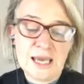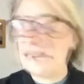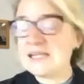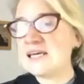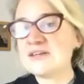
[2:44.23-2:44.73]

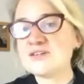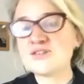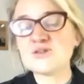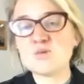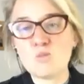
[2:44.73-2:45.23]
And
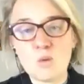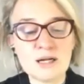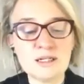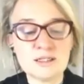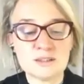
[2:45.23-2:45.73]
here's
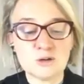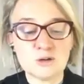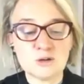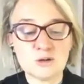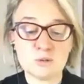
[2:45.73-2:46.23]
one good
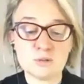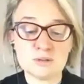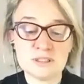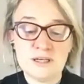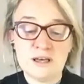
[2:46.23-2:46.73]

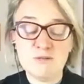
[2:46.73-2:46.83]
example